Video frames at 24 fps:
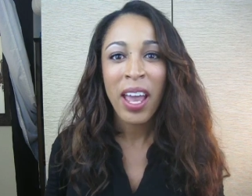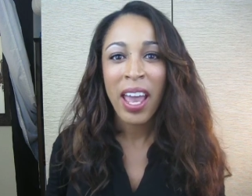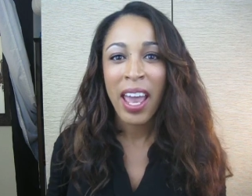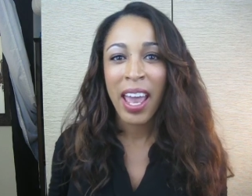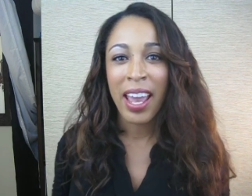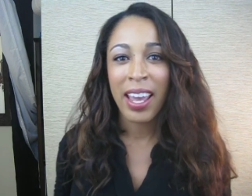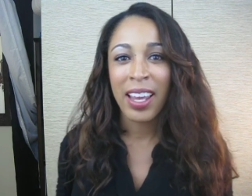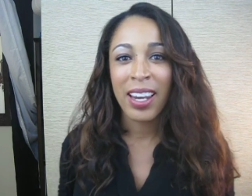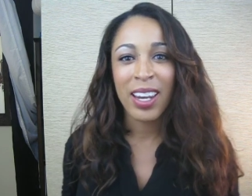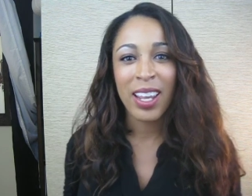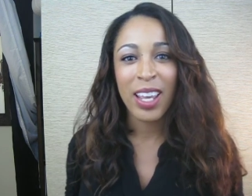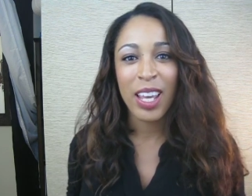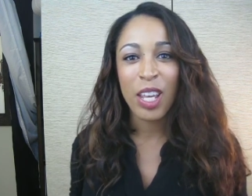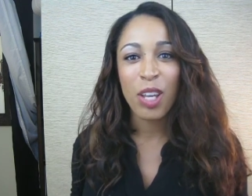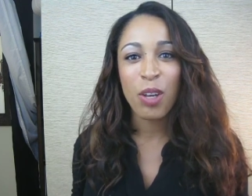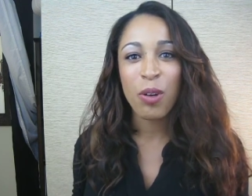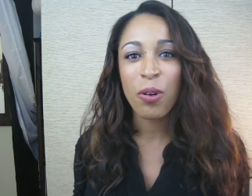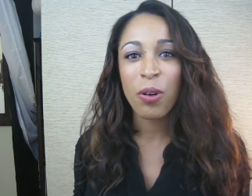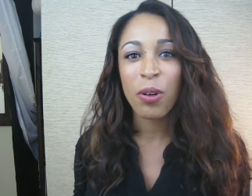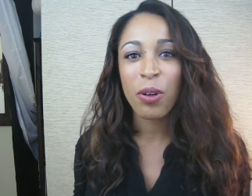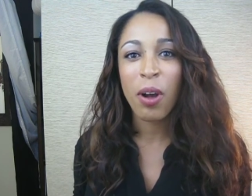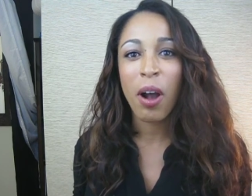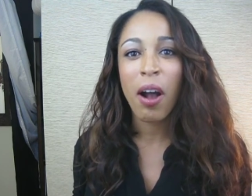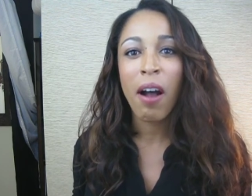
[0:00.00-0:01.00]
and
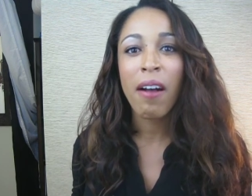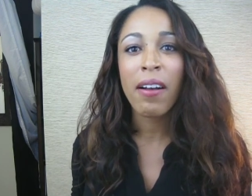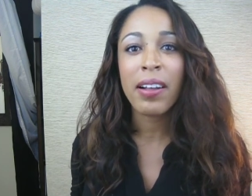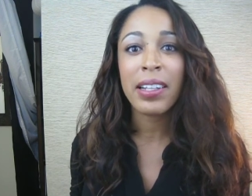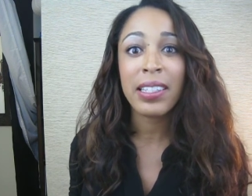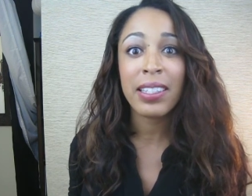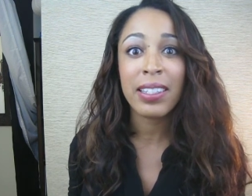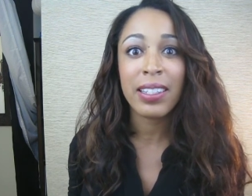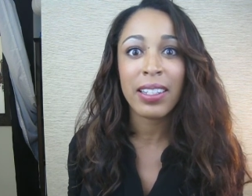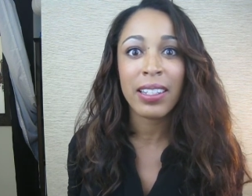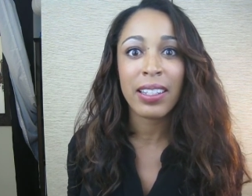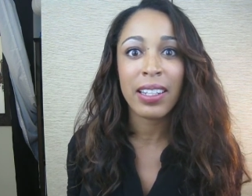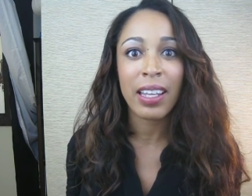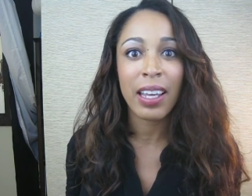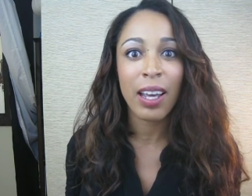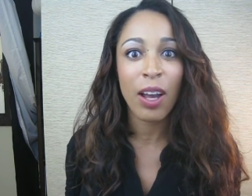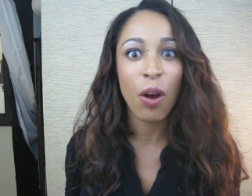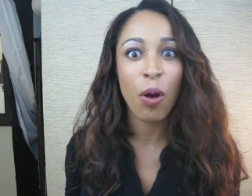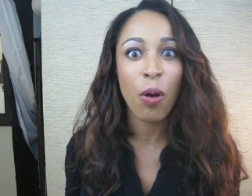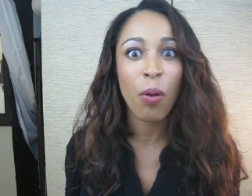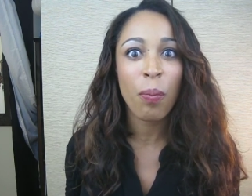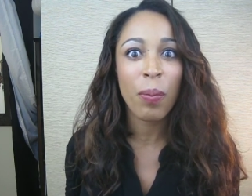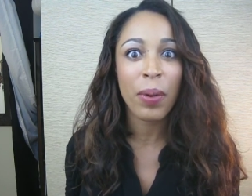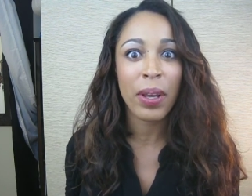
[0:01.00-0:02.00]
you're constantly
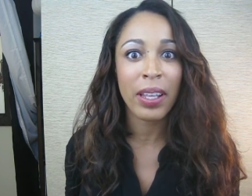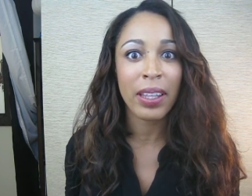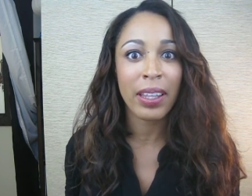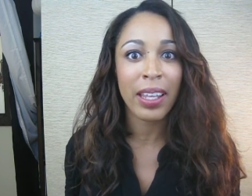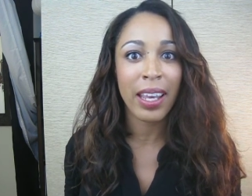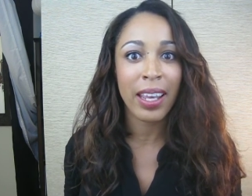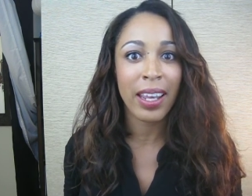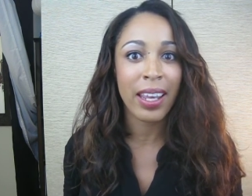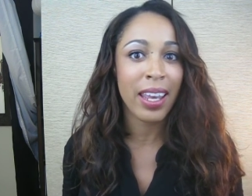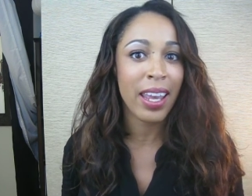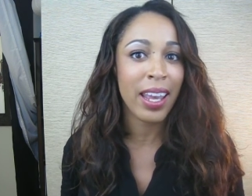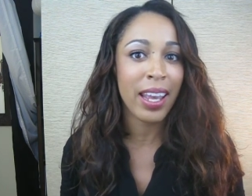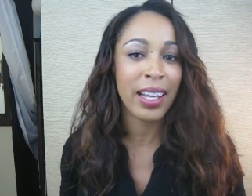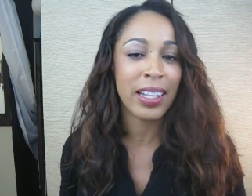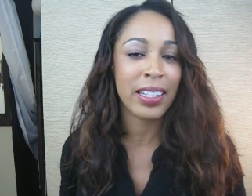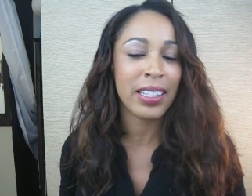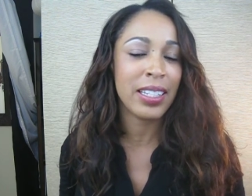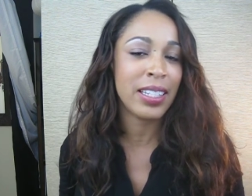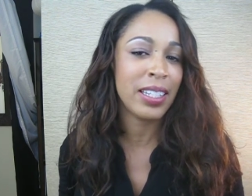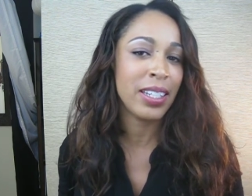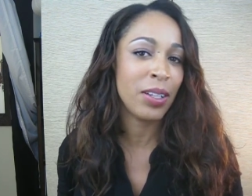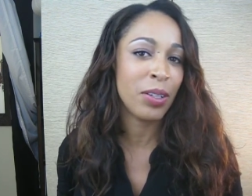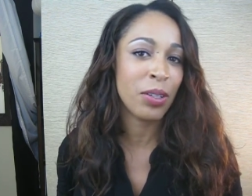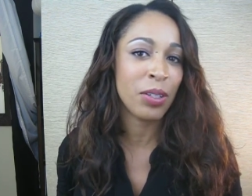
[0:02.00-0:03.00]
hoping they can't
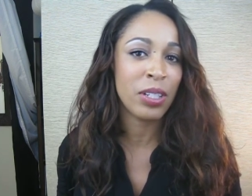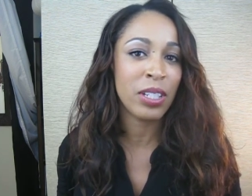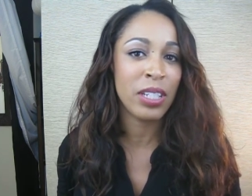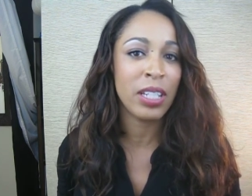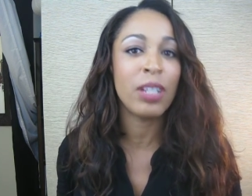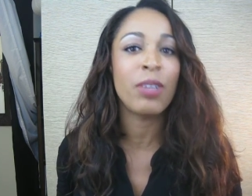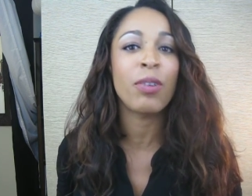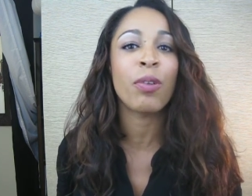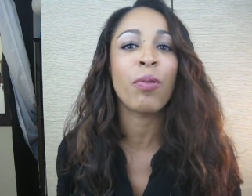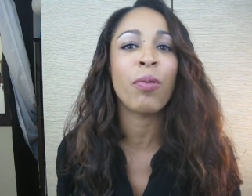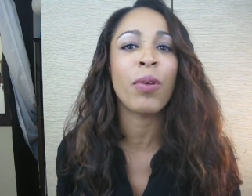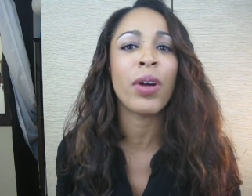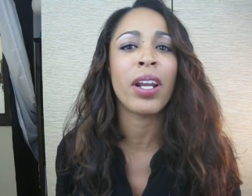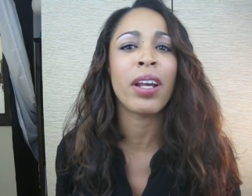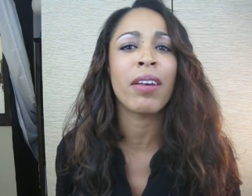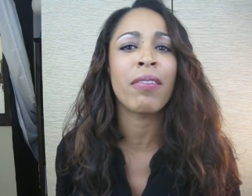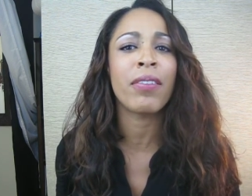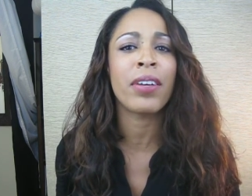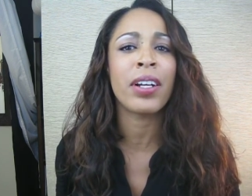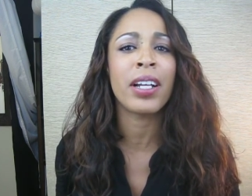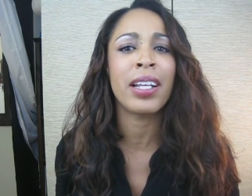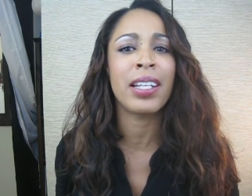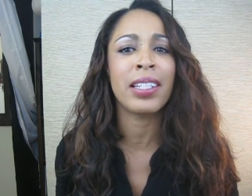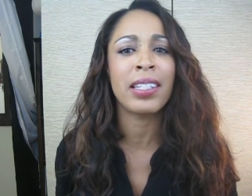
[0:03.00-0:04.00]
see your secret, whatever
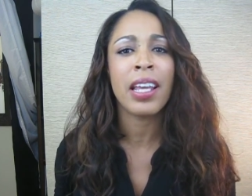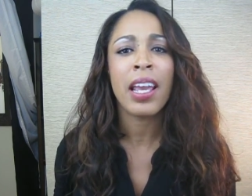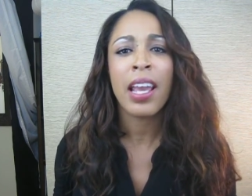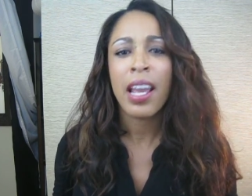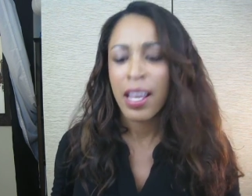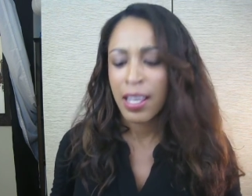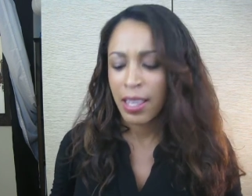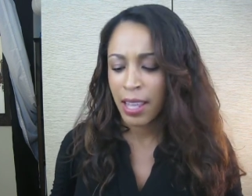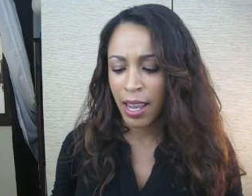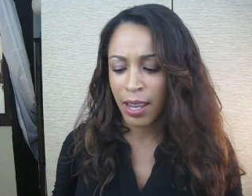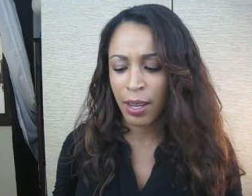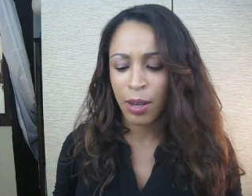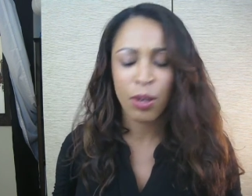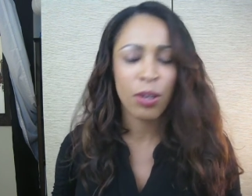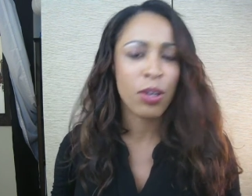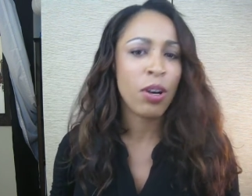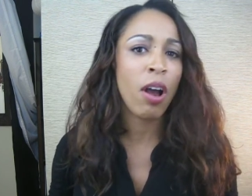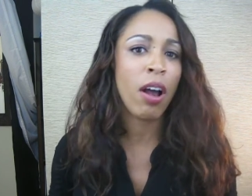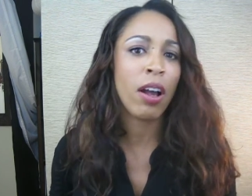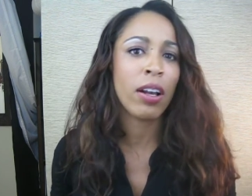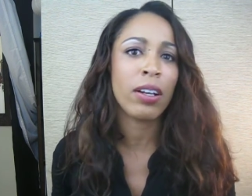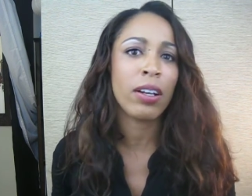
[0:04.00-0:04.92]
it is, that you're not